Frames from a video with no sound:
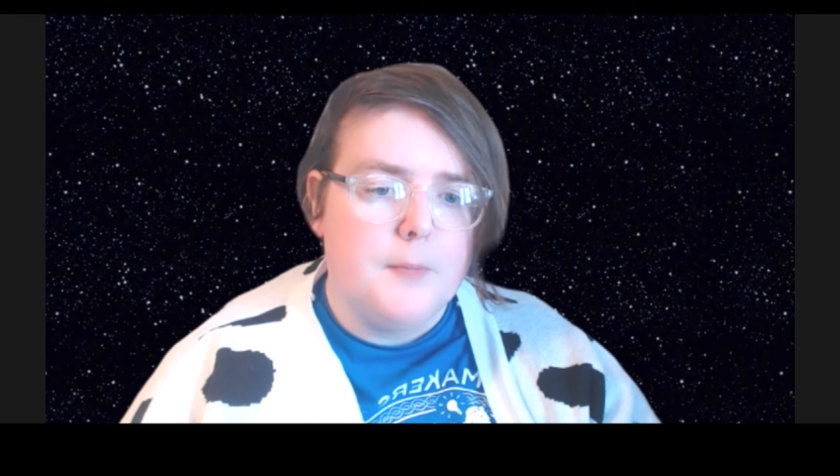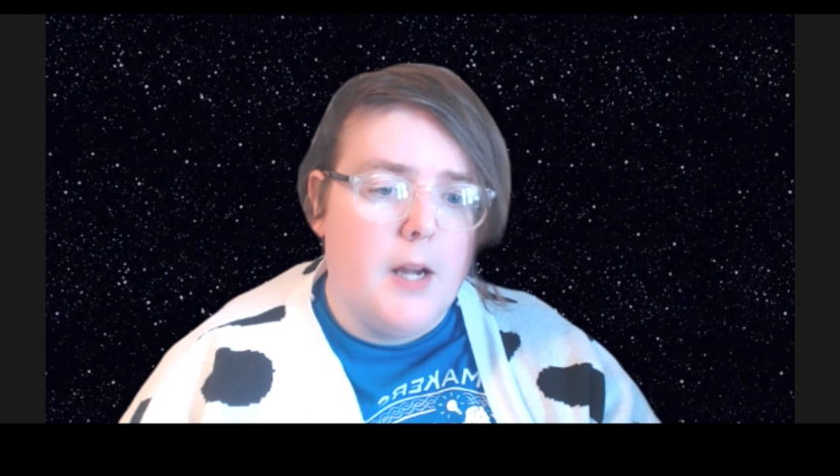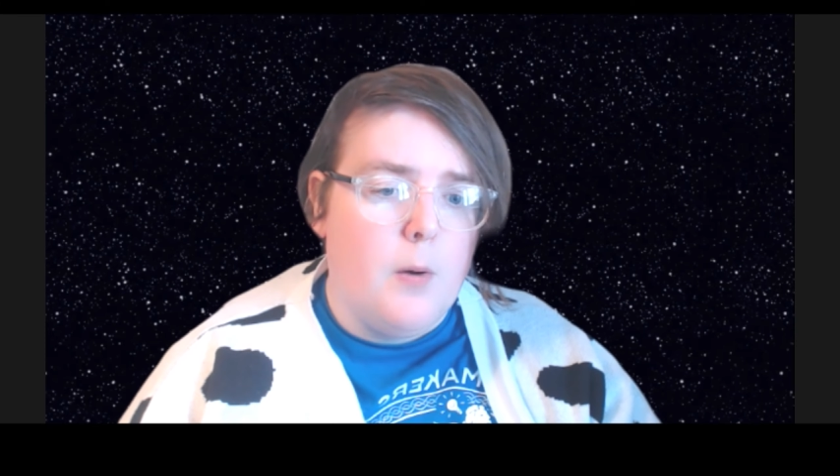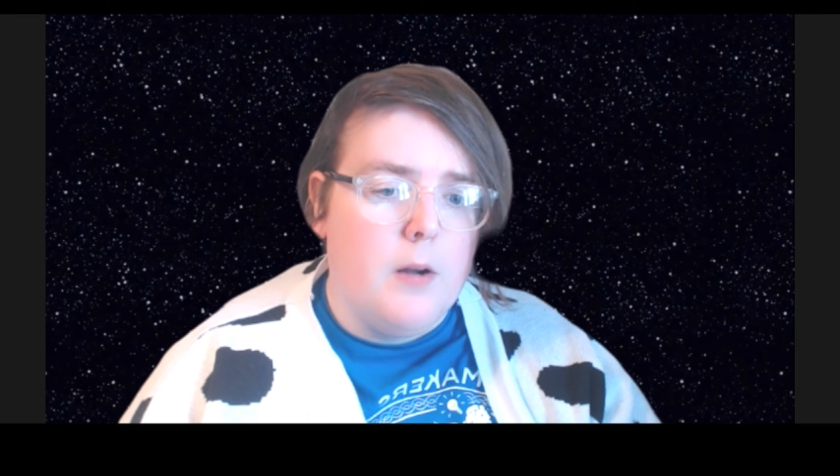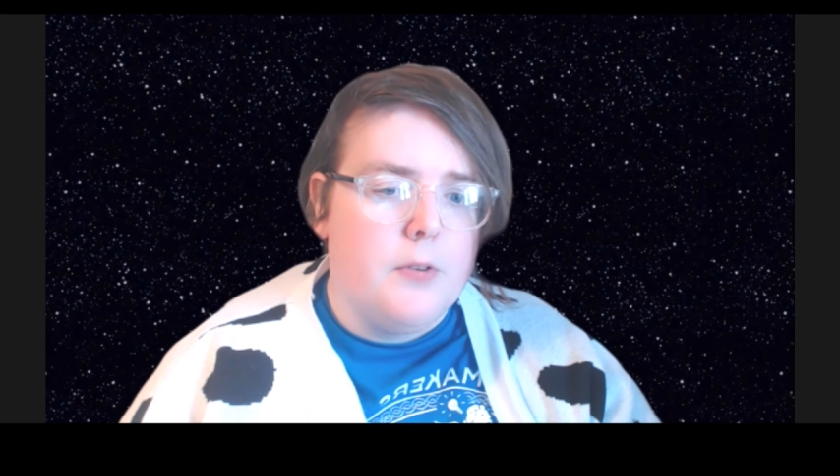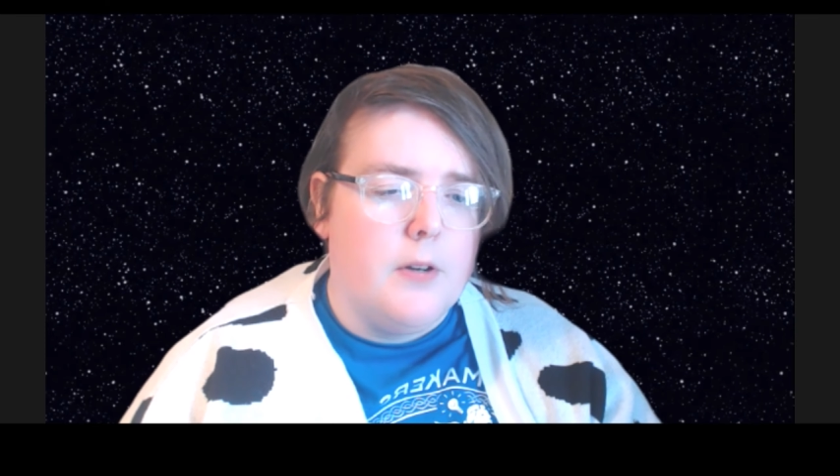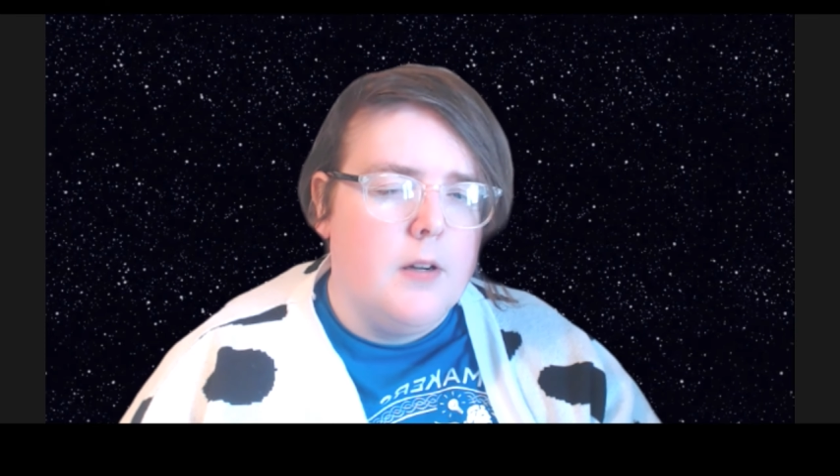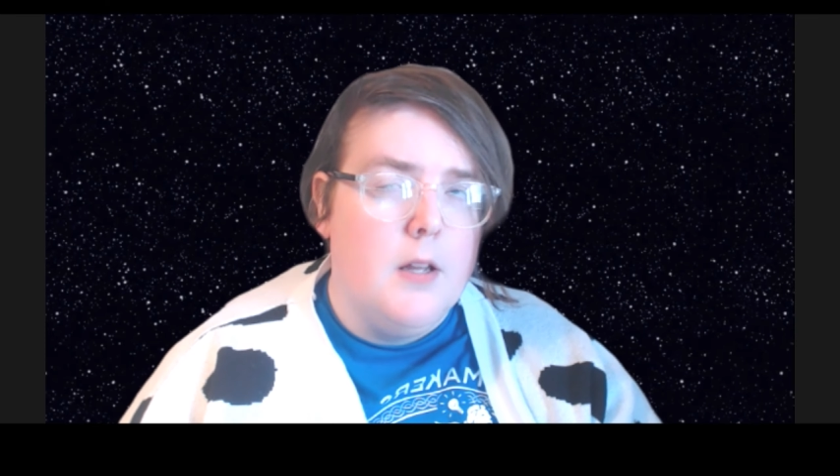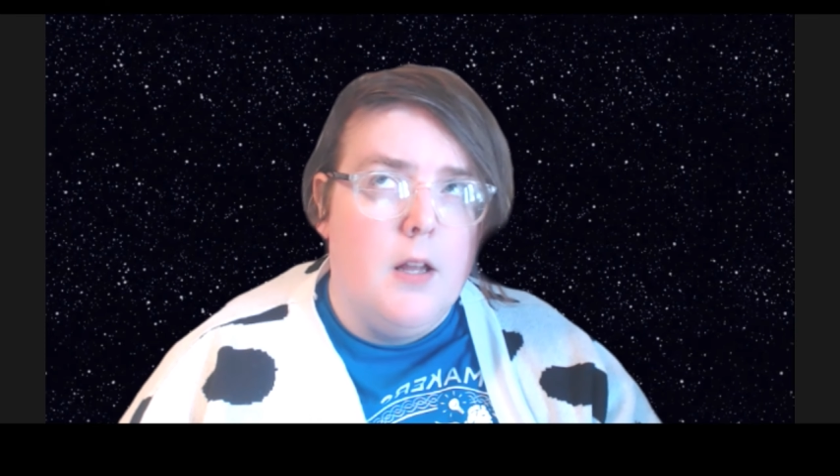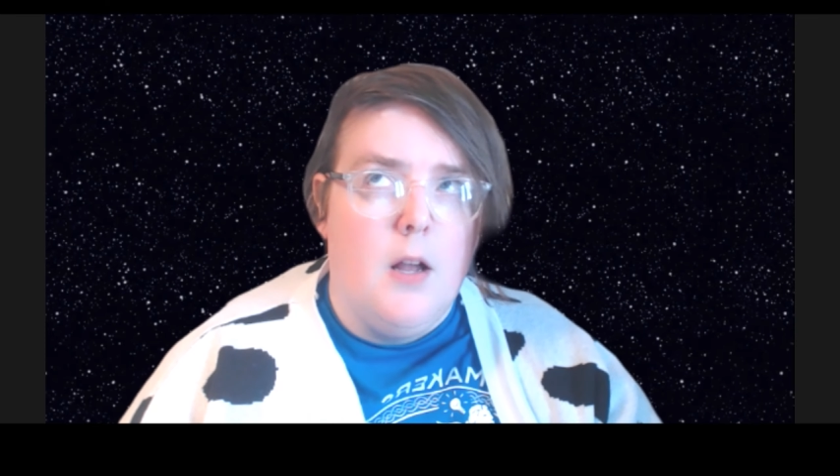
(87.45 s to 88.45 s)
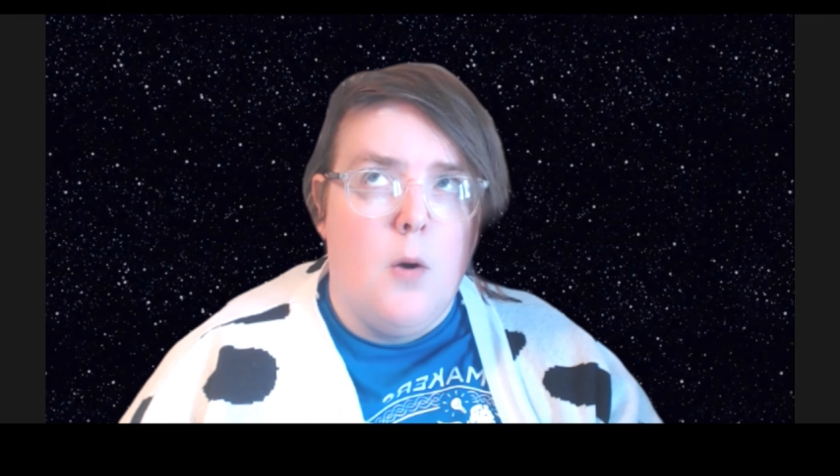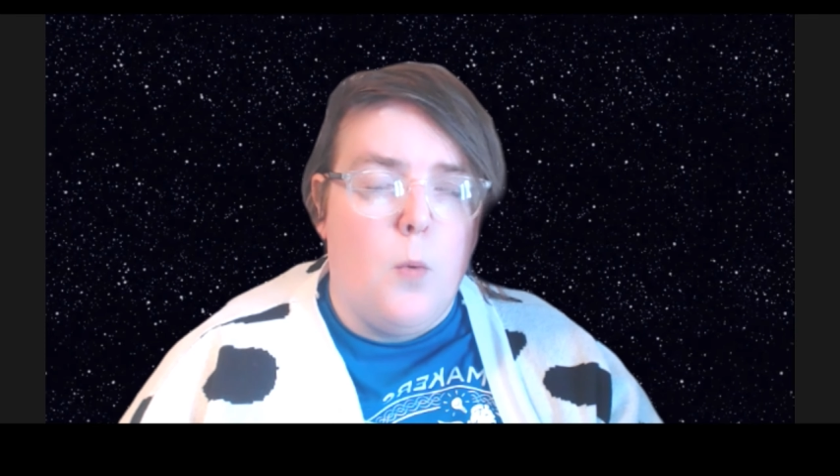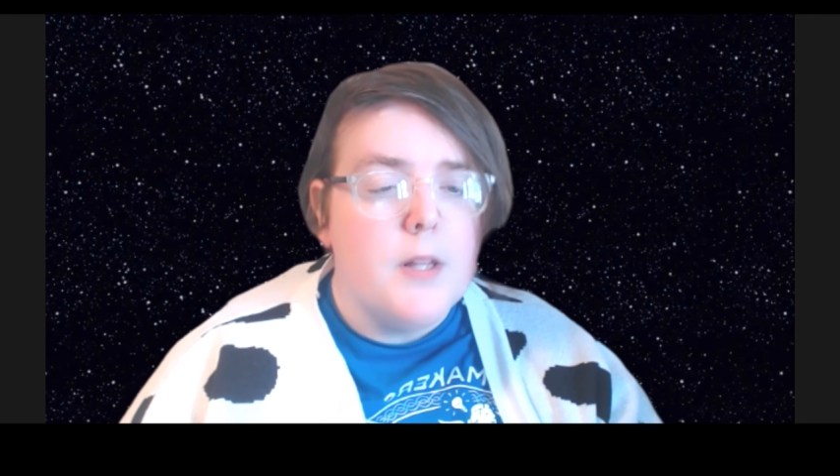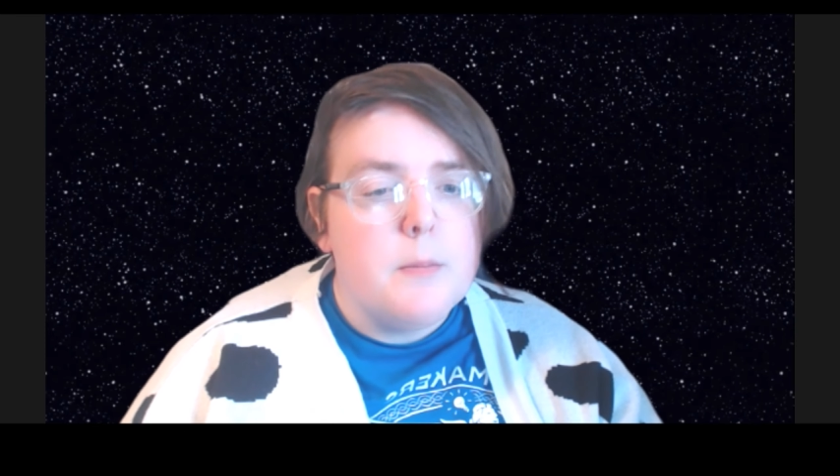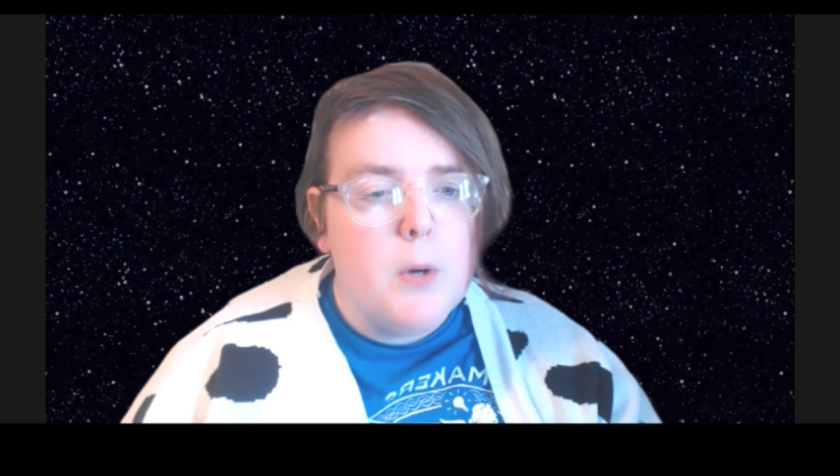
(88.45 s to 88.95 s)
However, what's